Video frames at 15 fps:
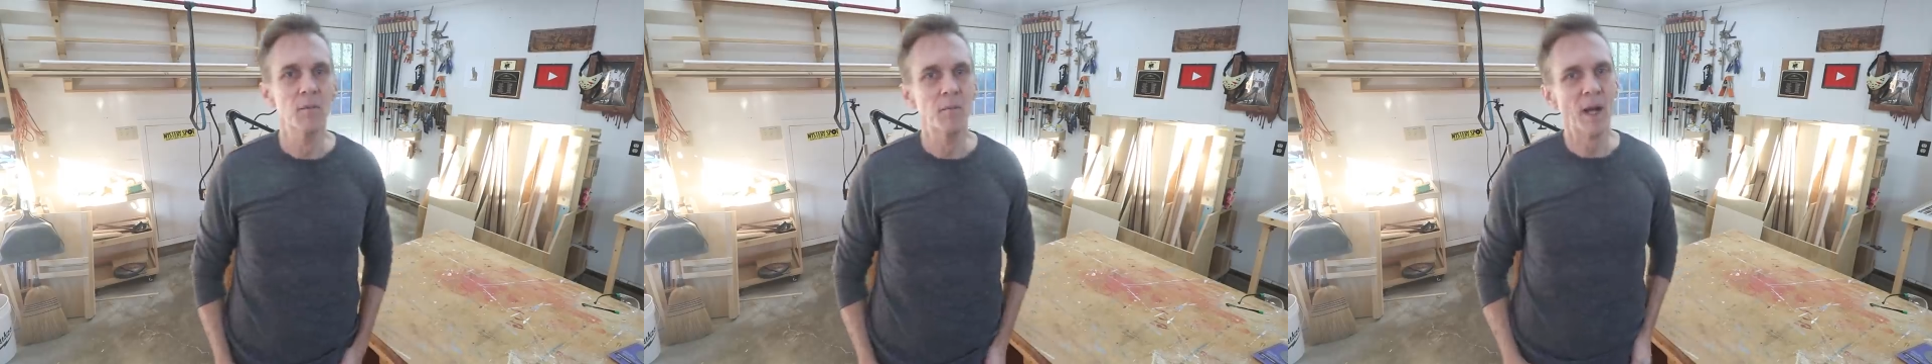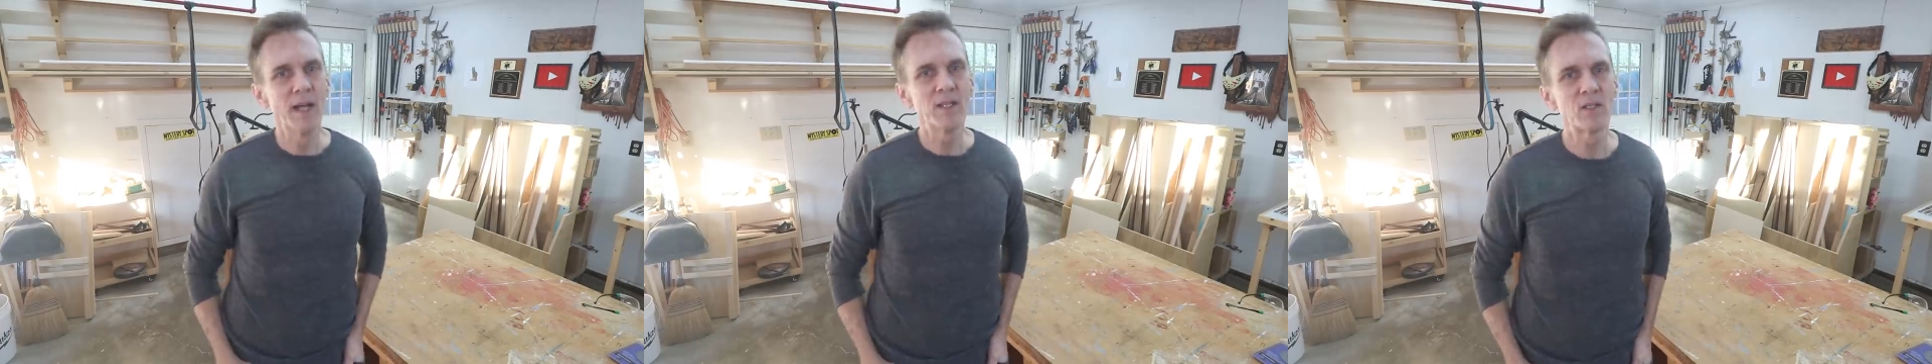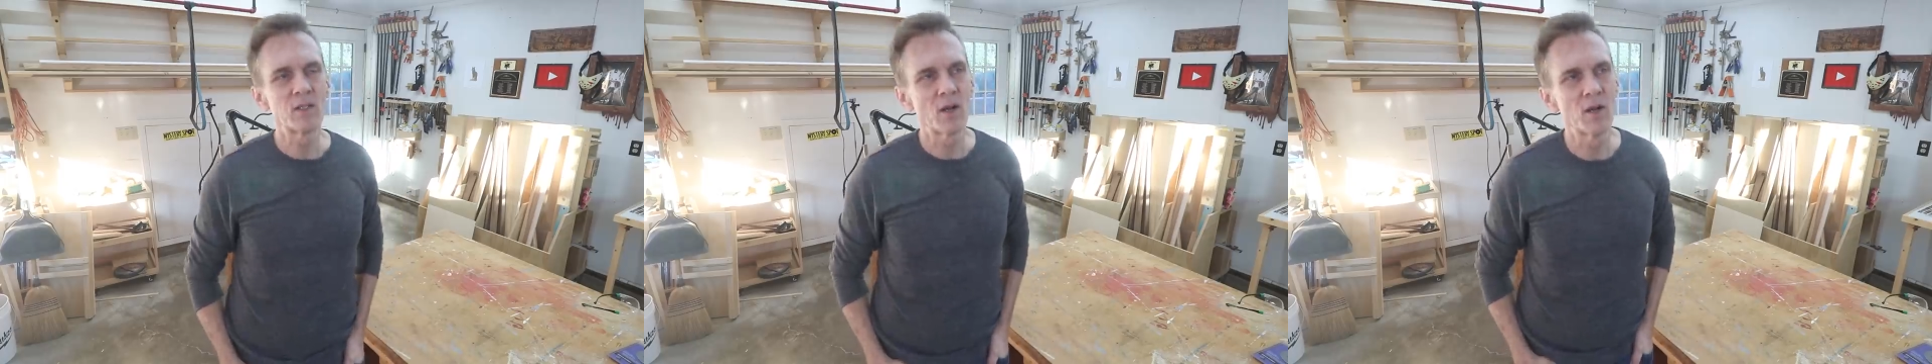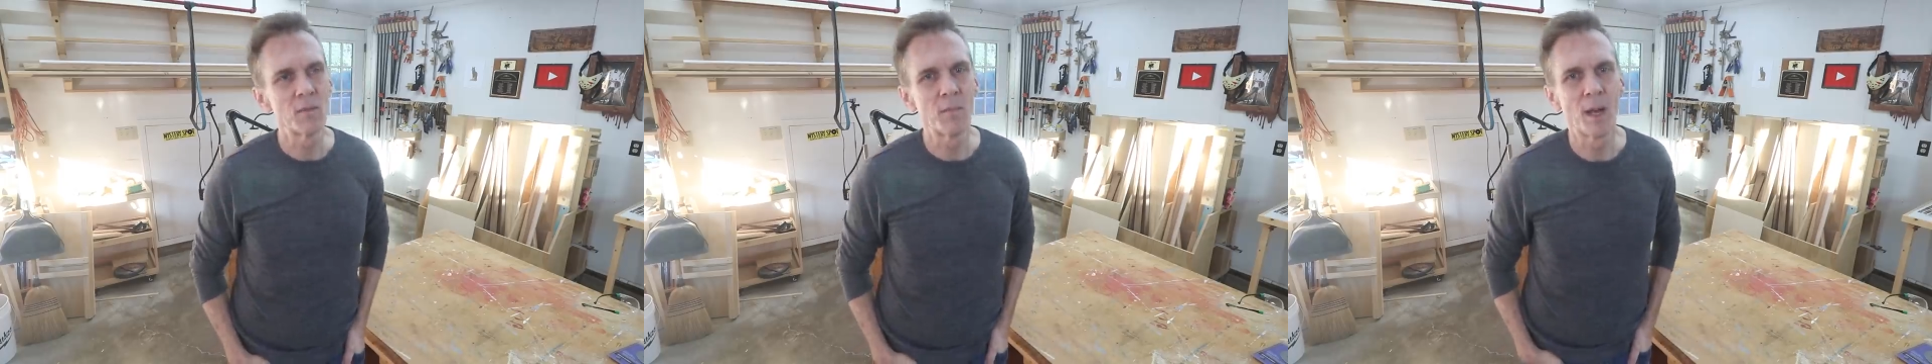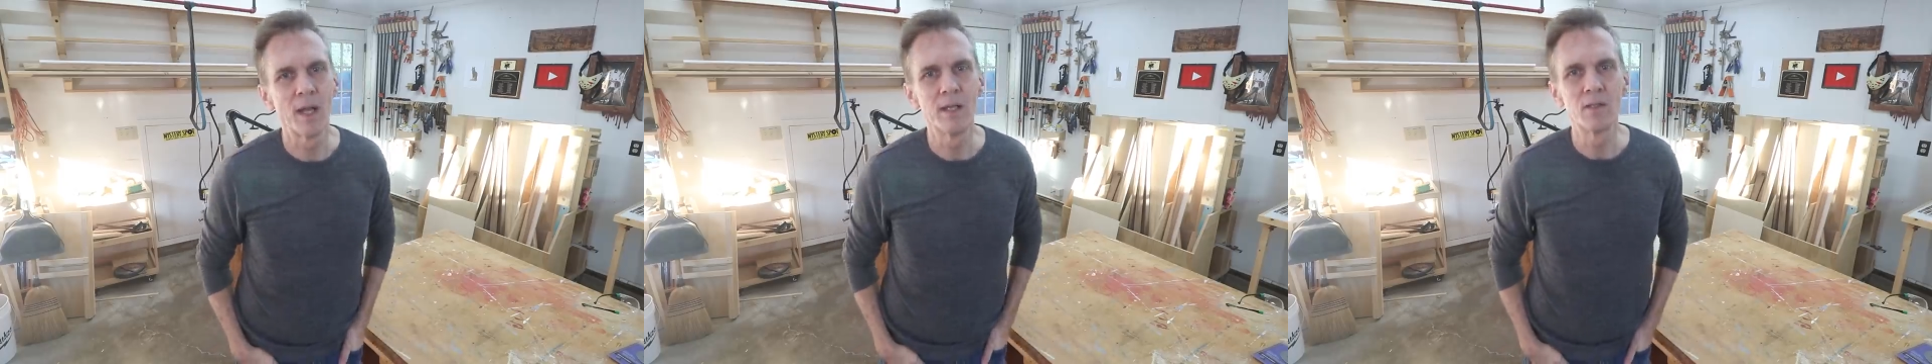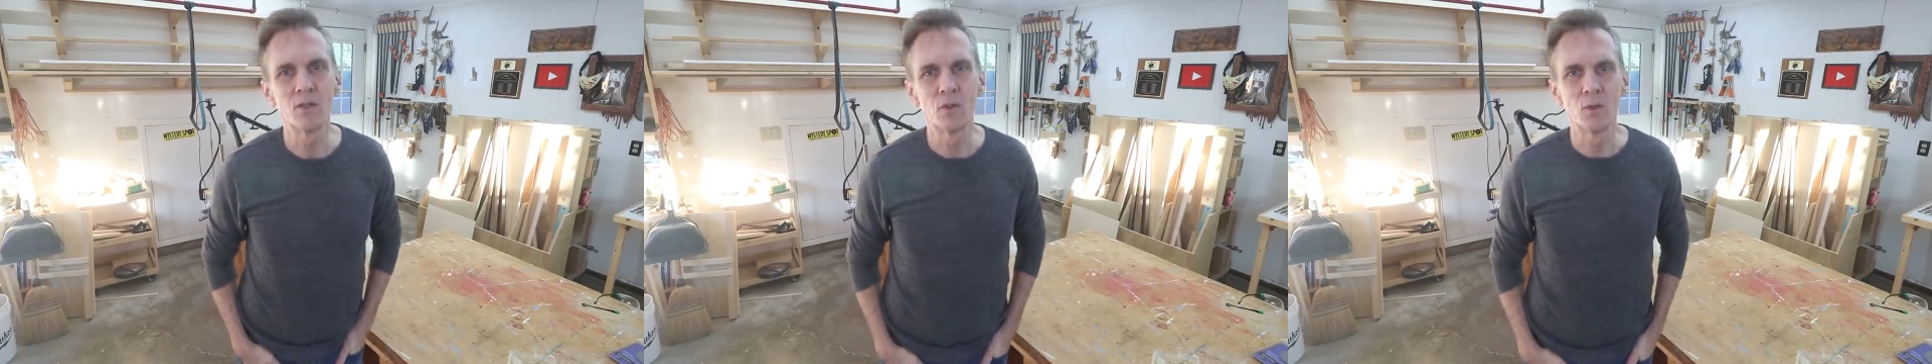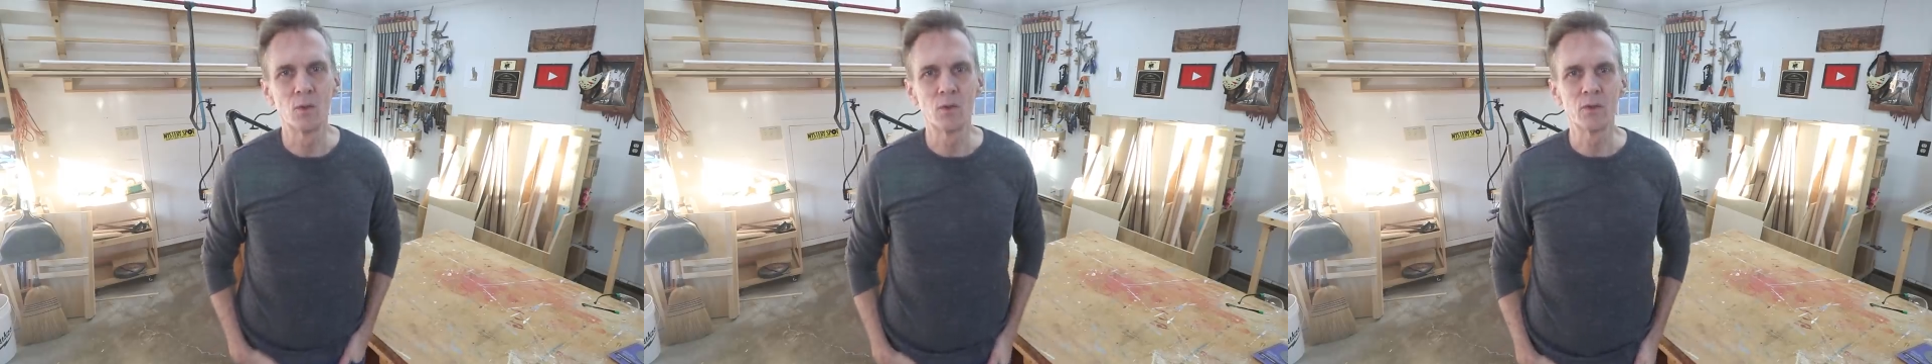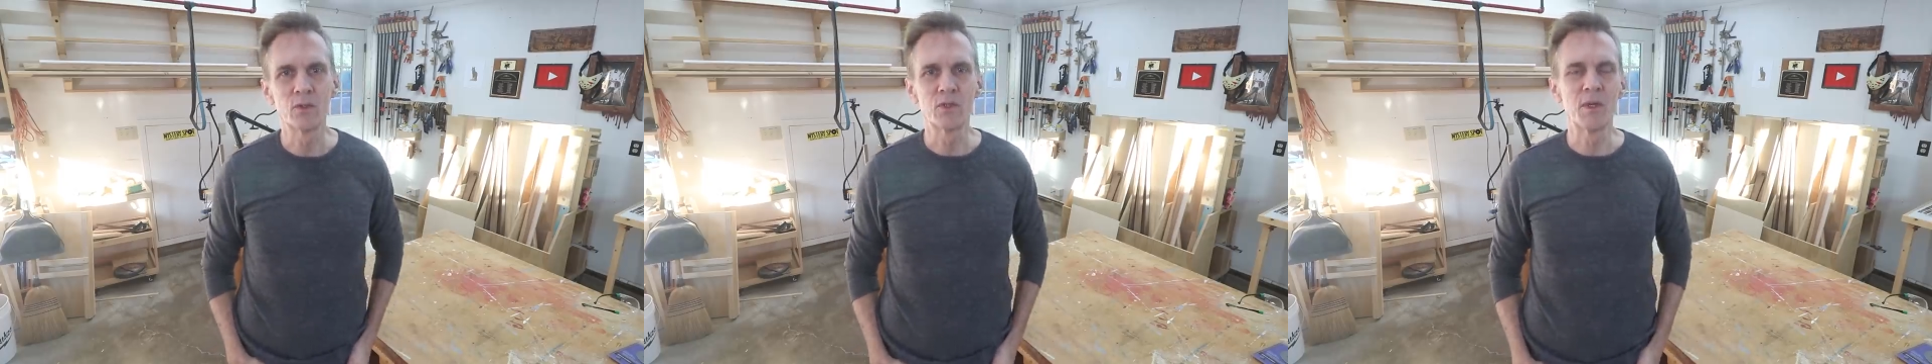might start buying
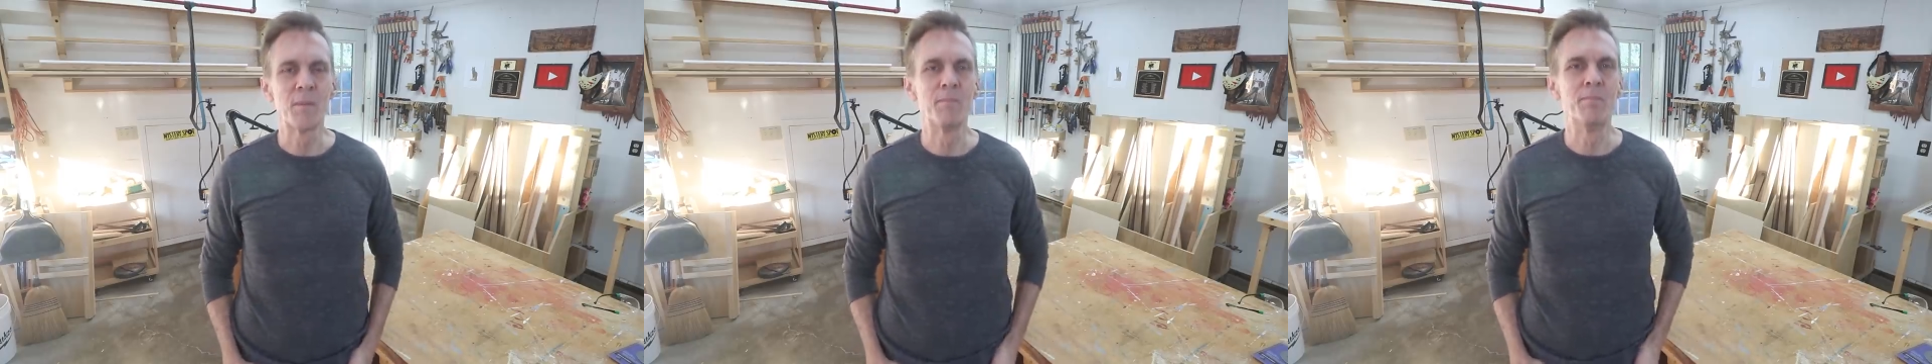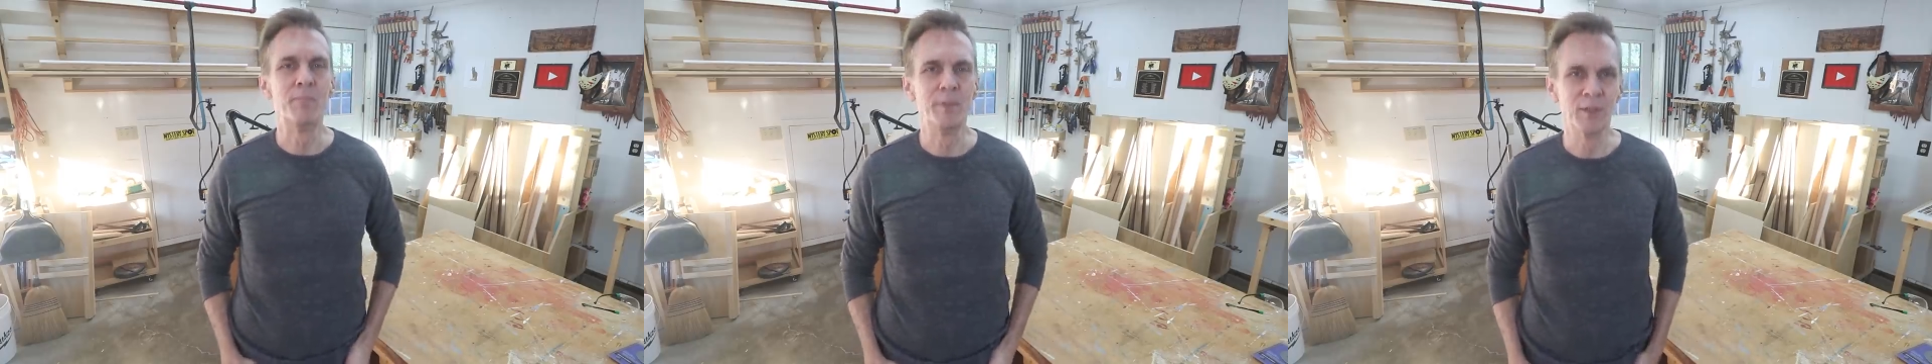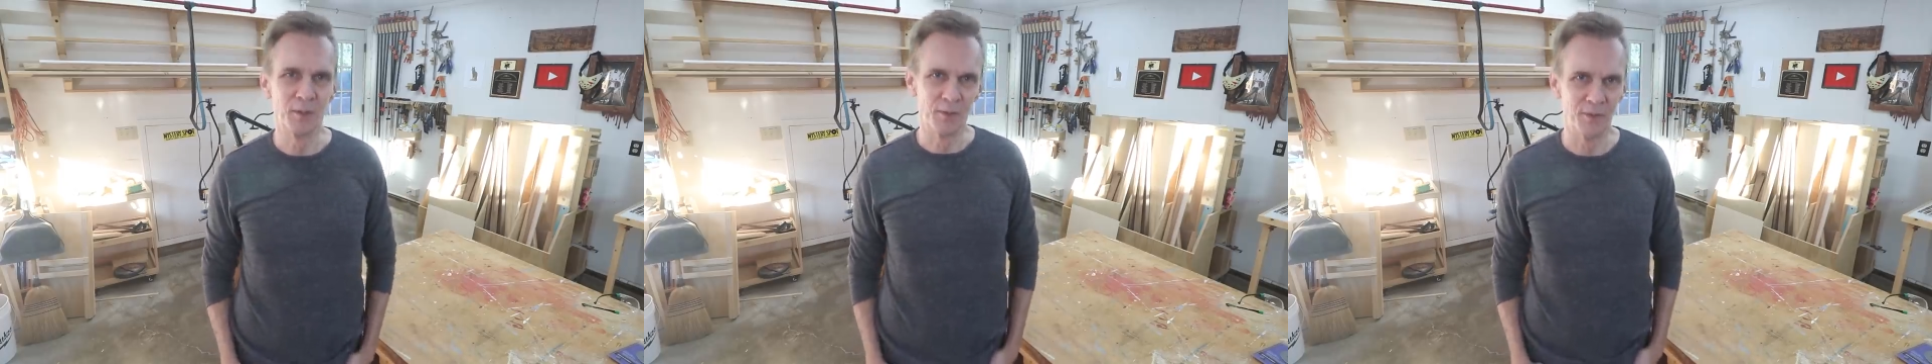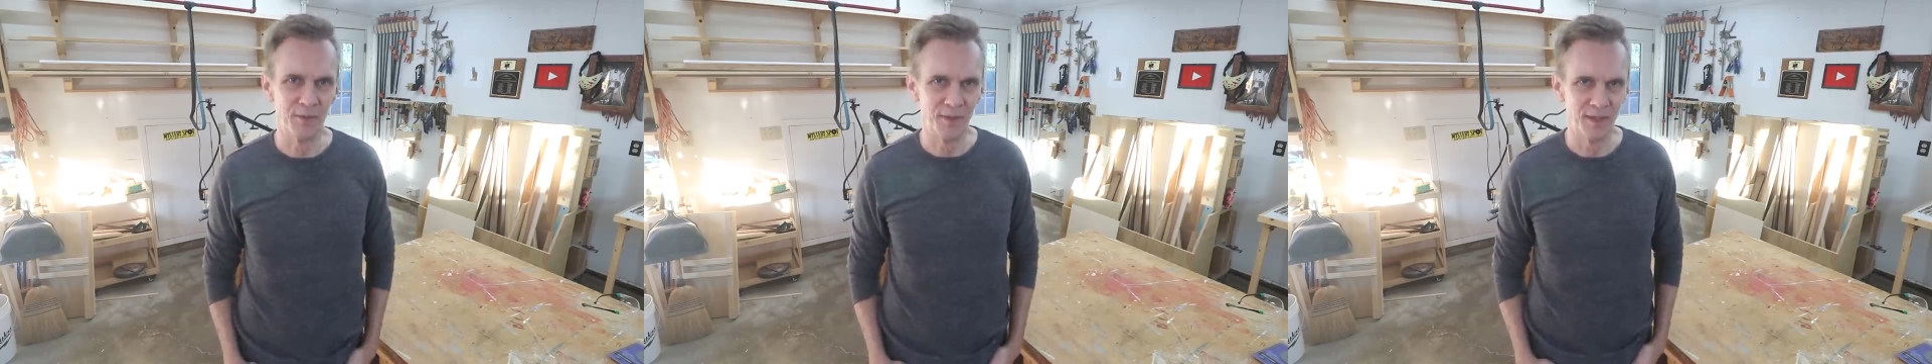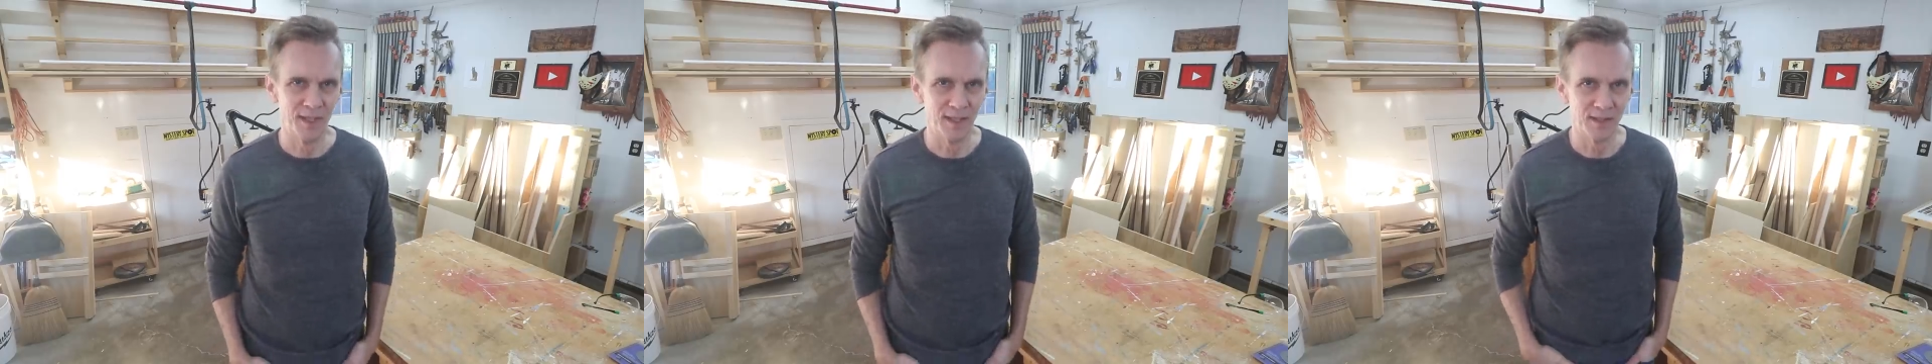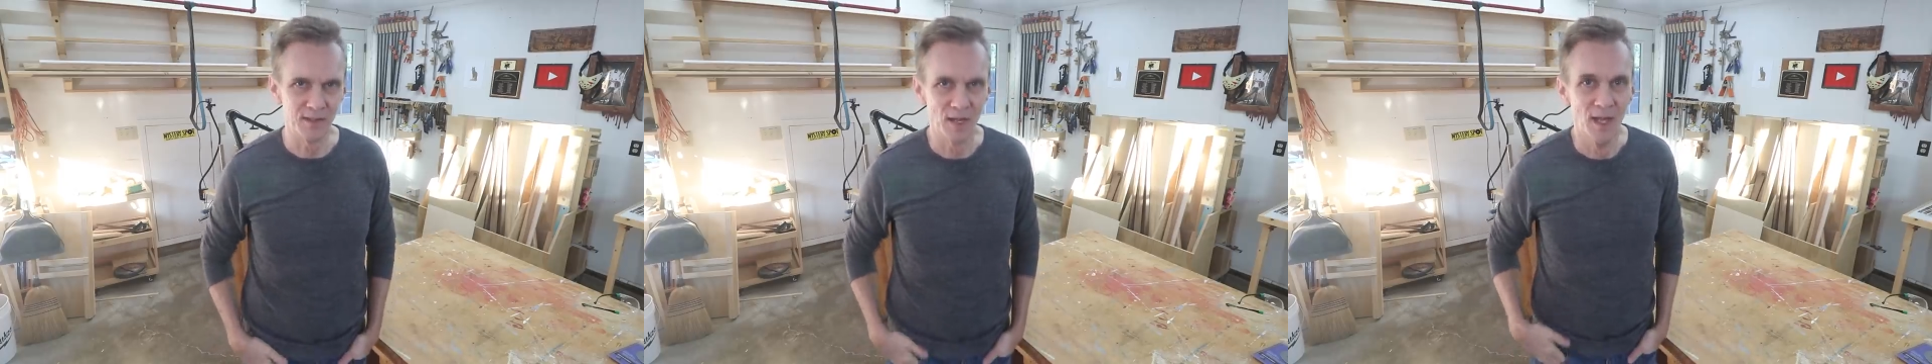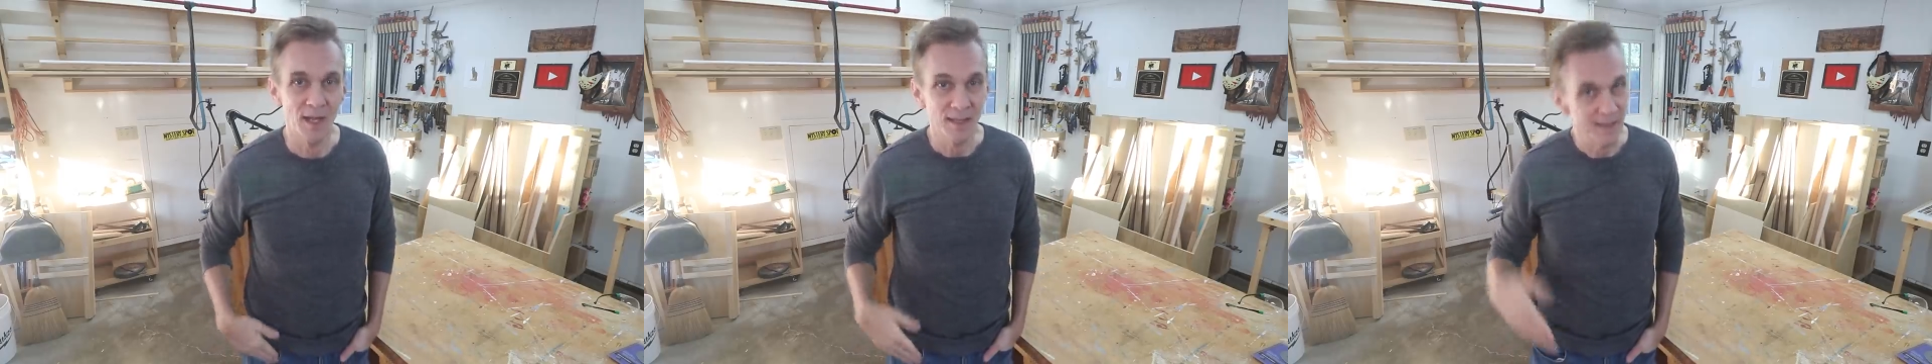tools to build things.